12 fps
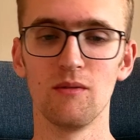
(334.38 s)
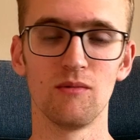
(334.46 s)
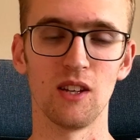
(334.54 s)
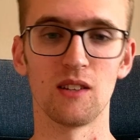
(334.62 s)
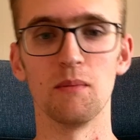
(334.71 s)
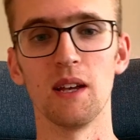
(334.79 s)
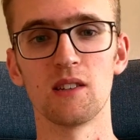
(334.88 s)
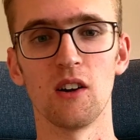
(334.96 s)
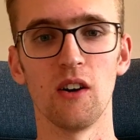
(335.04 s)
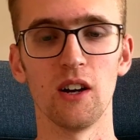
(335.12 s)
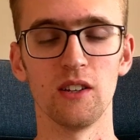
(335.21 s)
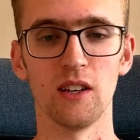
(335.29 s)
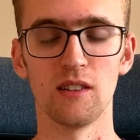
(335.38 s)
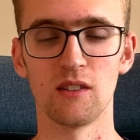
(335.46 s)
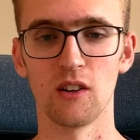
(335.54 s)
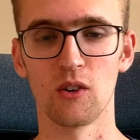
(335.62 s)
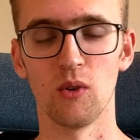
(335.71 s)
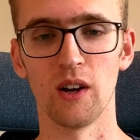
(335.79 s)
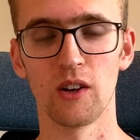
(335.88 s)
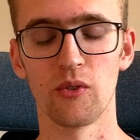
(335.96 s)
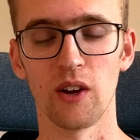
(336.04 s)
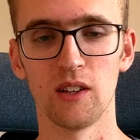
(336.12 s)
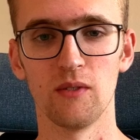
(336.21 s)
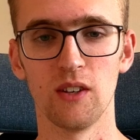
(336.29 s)
dismiss our ideas that are quite
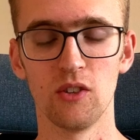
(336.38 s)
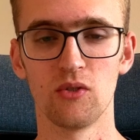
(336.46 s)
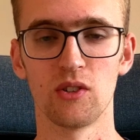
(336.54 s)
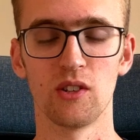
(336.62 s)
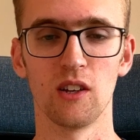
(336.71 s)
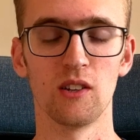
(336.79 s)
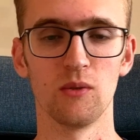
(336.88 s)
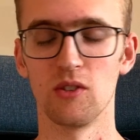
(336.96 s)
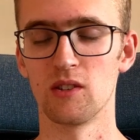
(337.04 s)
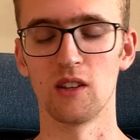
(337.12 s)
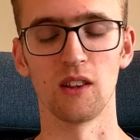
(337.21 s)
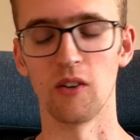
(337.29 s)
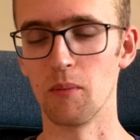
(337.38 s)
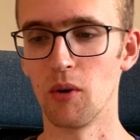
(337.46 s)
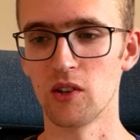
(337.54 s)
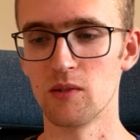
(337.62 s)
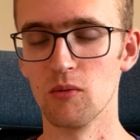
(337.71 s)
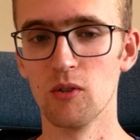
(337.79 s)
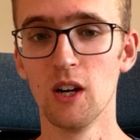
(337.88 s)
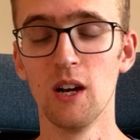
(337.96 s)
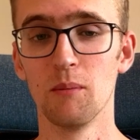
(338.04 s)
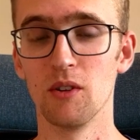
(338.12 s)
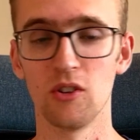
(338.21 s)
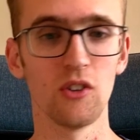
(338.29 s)
creative and interesting because we just think they're impossible.
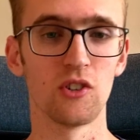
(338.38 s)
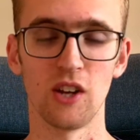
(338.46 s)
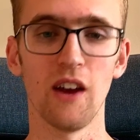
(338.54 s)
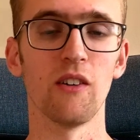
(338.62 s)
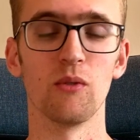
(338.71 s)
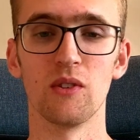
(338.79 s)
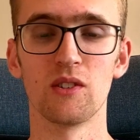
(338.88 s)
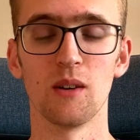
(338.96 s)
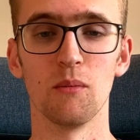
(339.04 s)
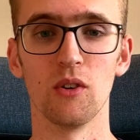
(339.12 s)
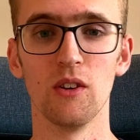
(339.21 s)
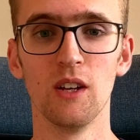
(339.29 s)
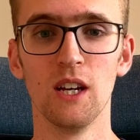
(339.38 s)
But just share it with someone,